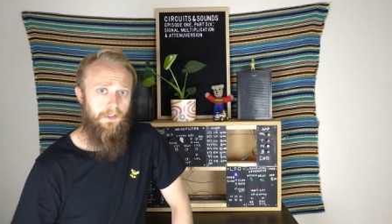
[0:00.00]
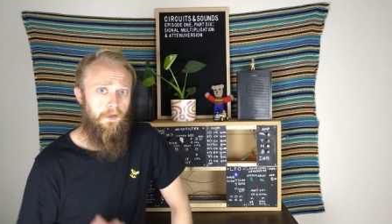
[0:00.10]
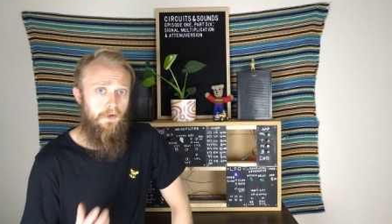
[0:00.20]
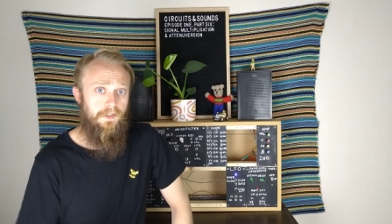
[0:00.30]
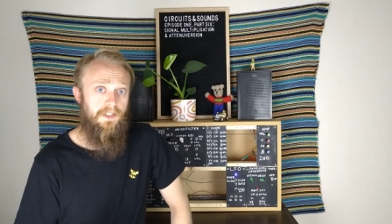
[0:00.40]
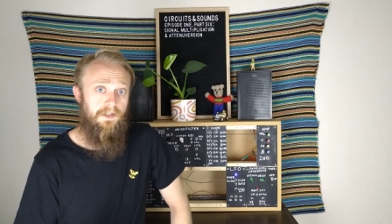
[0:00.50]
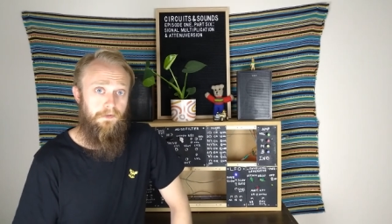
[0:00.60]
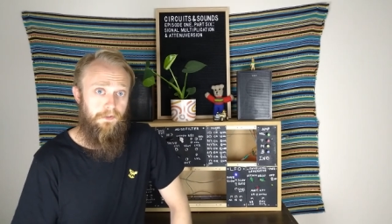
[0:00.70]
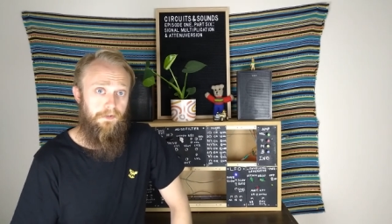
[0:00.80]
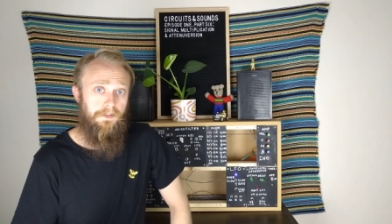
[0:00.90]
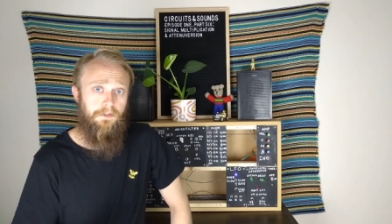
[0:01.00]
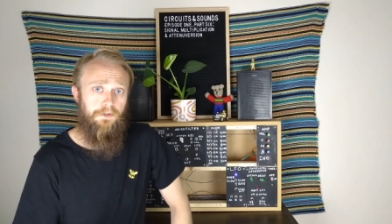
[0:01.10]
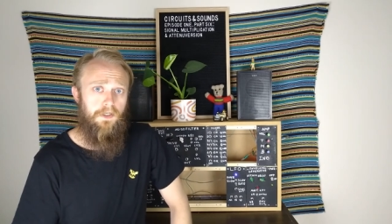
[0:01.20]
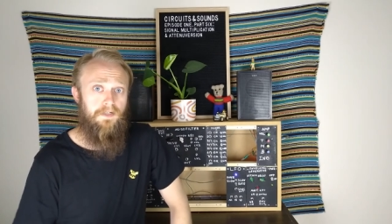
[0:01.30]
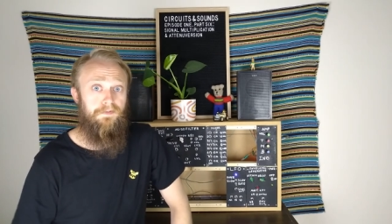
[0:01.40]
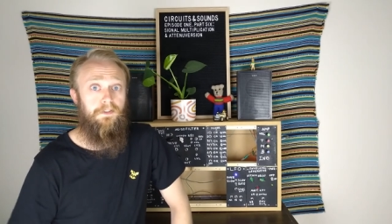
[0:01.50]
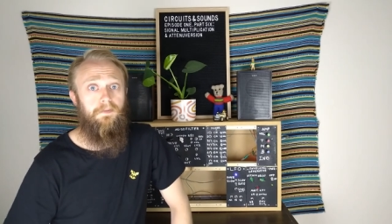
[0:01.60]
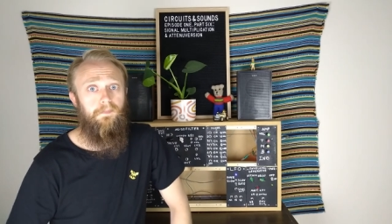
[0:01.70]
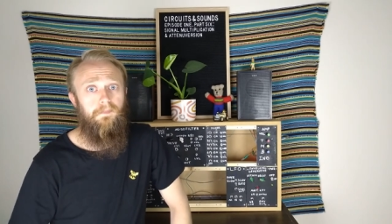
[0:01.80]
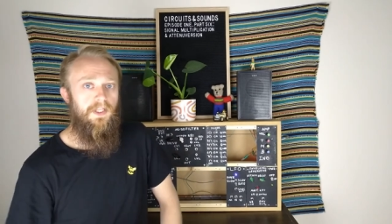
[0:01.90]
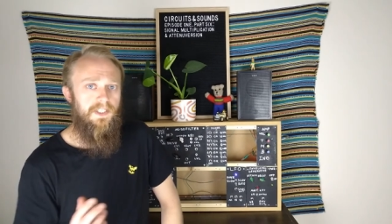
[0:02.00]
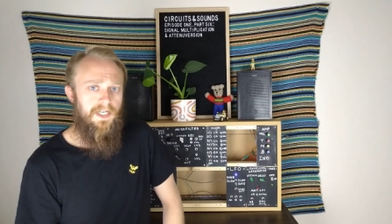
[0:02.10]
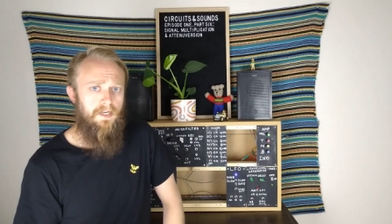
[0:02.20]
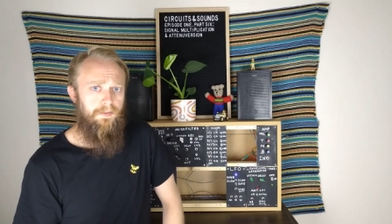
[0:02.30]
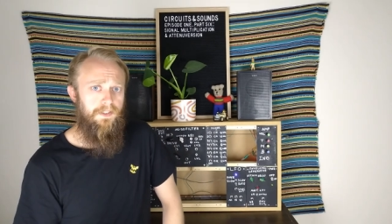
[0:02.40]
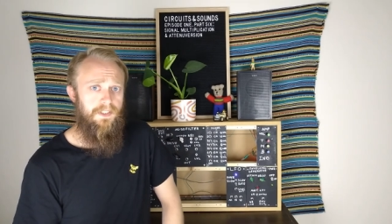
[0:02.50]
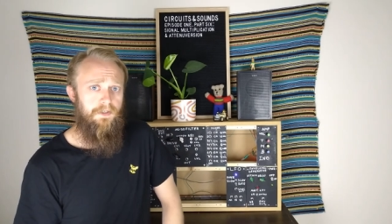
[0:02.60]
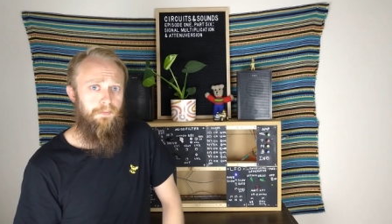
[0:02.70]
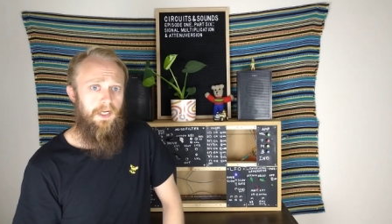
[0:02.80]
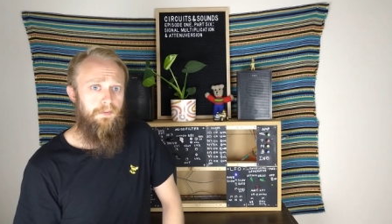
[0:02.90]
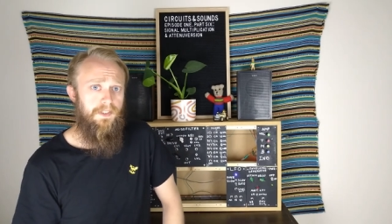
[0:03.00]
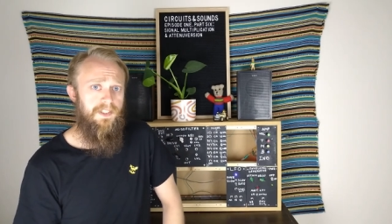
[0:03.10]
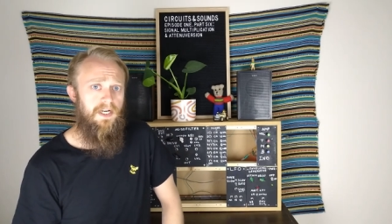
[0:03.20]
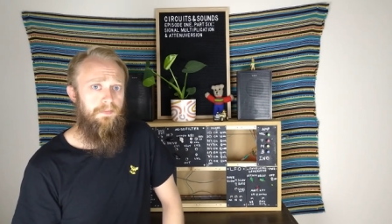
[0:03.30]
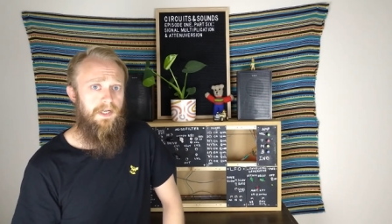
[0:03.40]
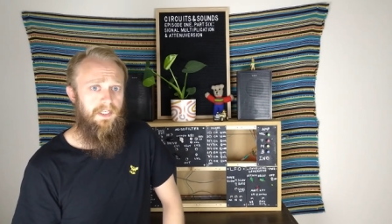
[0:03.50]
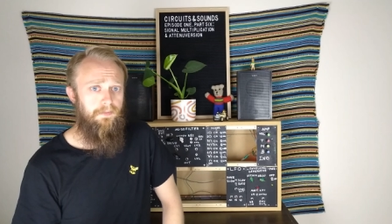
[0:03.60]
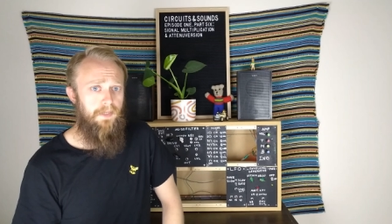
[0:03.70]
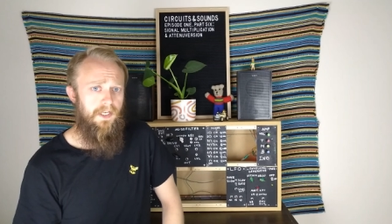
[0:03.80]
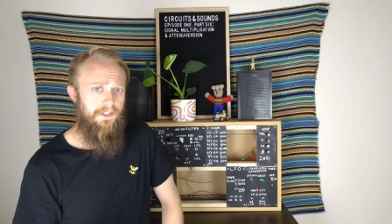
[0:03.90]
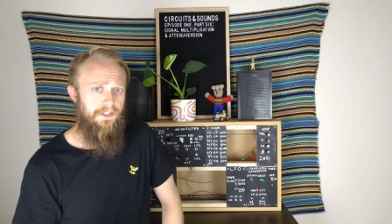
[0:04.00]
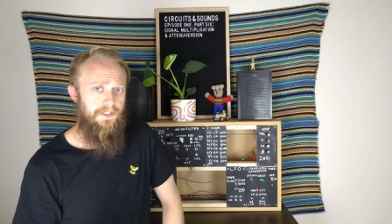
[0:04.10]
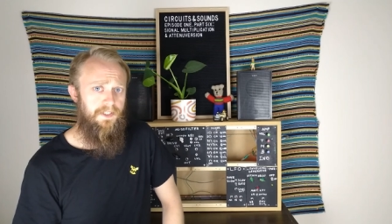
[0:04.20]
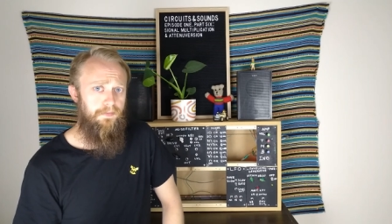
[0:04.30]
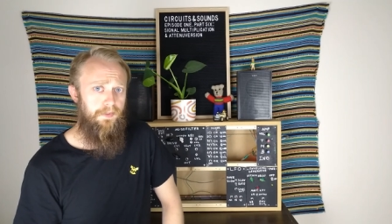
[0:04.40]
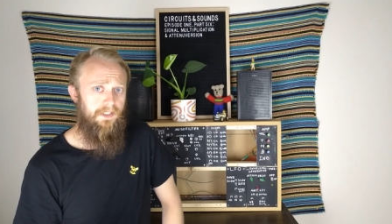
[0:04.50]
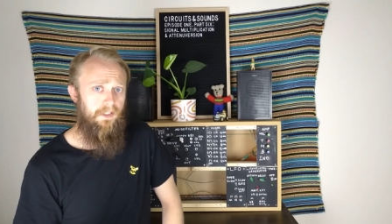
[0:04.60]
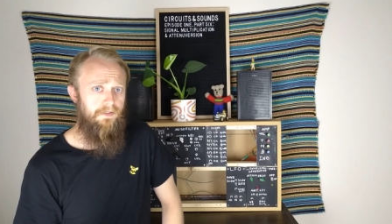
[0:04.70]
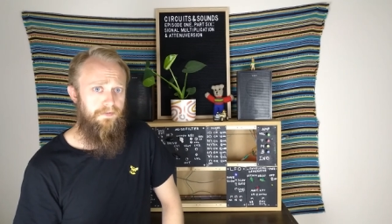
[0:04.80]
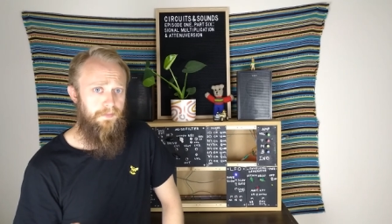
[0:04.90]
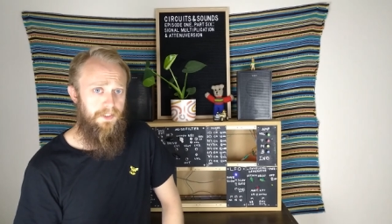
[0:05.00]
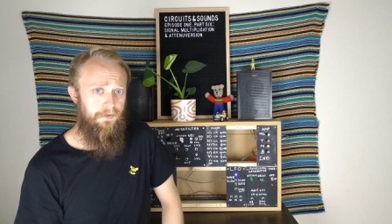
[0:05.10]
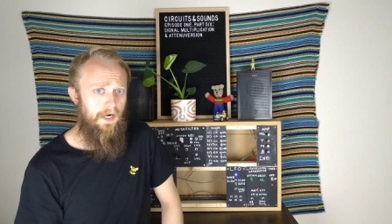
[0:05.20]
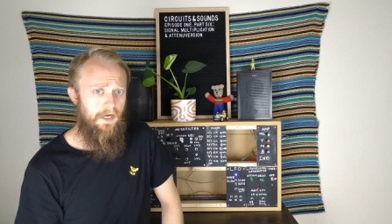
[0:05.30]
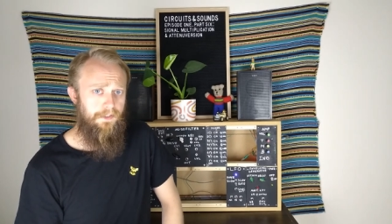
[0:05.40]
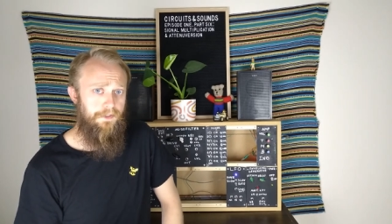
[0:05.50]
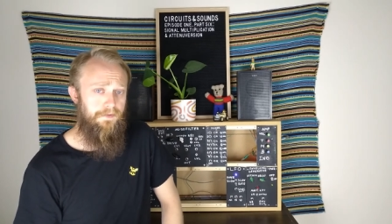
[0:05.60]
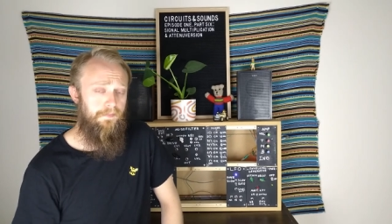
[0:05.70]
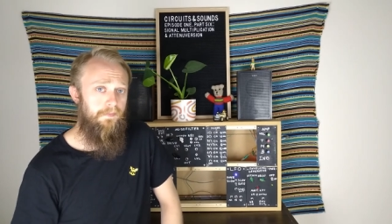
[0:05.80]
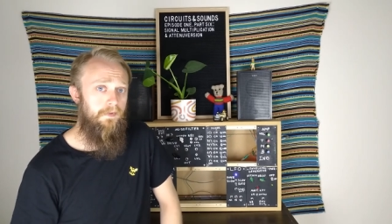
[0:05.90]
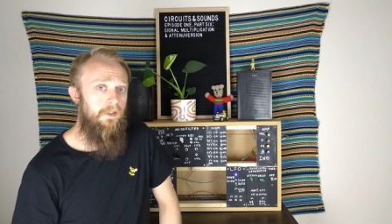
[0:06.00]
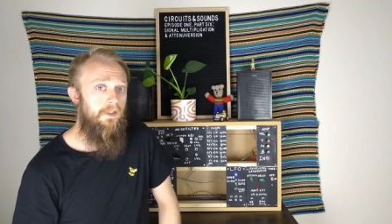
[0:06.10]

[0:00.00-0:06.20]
and the clock circuitry to drive it. When this happens, I'll be able to start making melodies completely from scratch